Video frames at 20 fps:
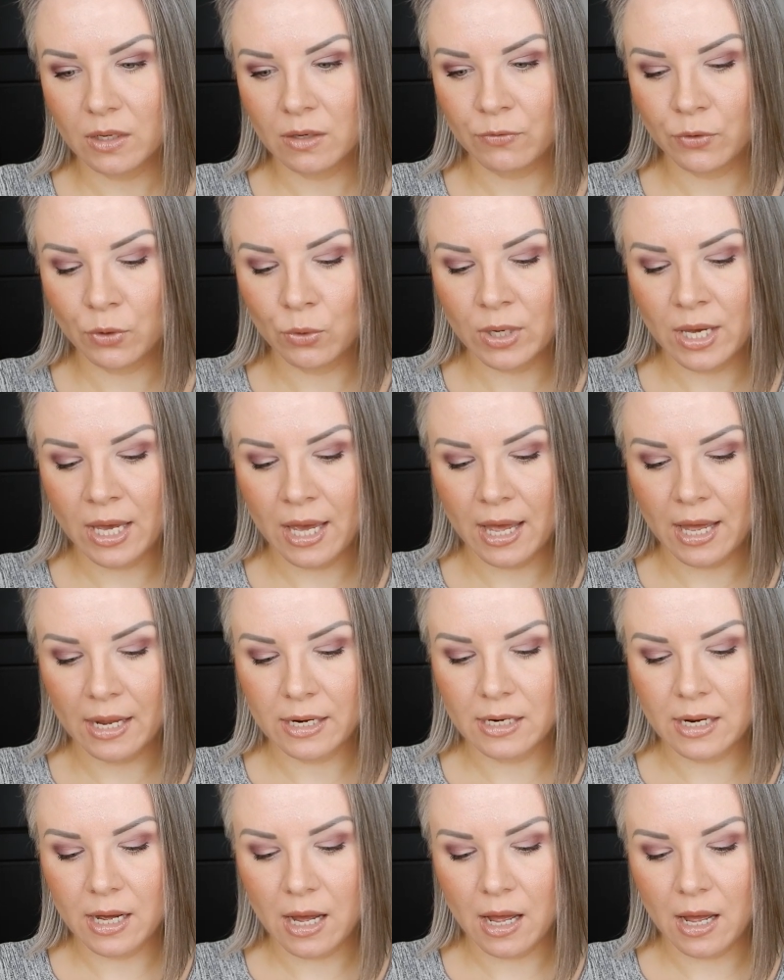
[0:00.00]
if you
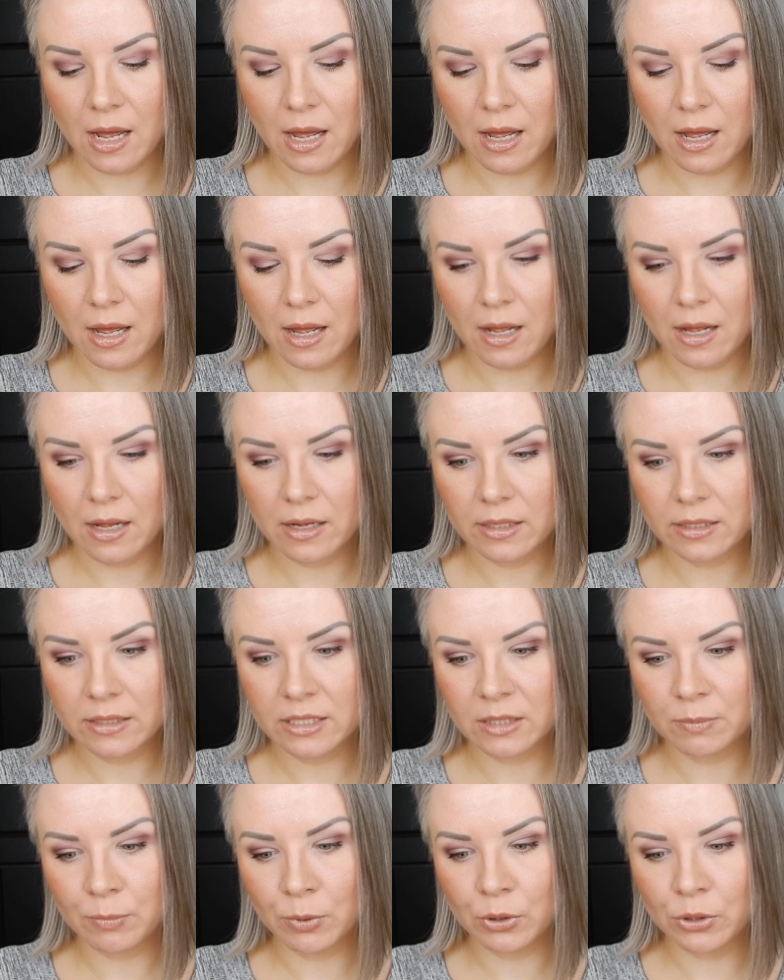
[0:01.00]
can uh,
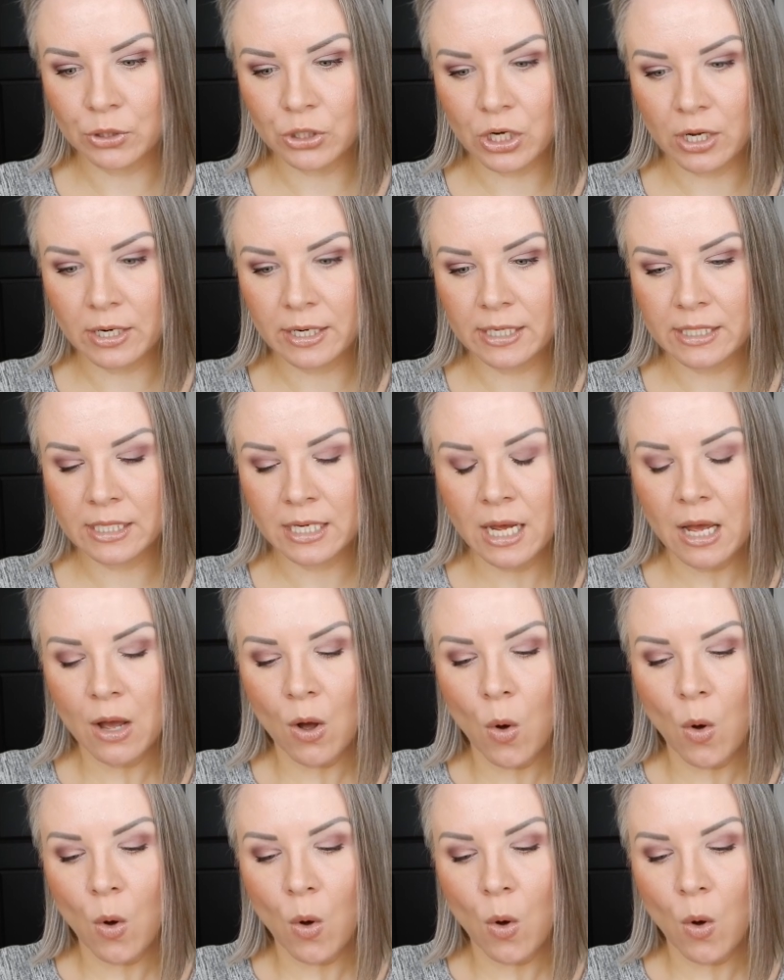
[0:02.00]
splurge on it.